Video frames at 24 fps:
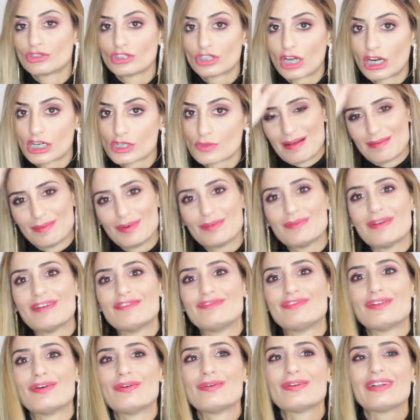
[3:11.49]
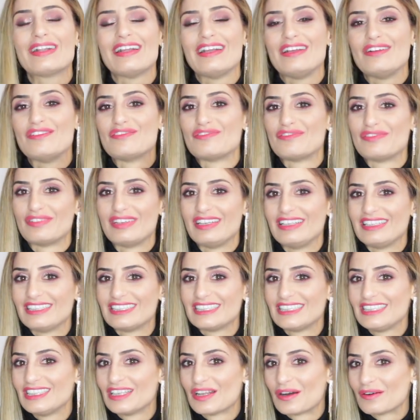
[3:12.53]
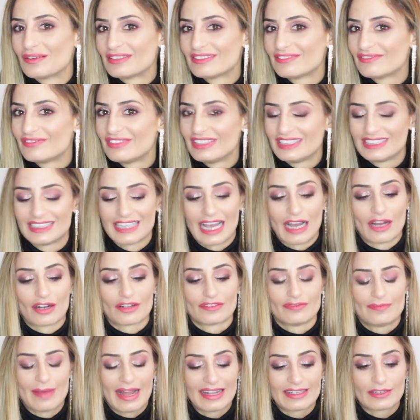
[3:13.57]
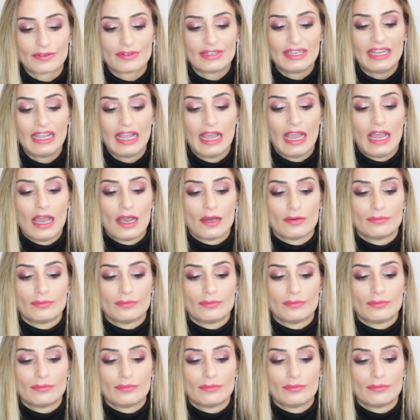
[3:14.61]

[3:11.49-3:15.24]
to charge my mobile phone if it's, you know, if it's out of battery.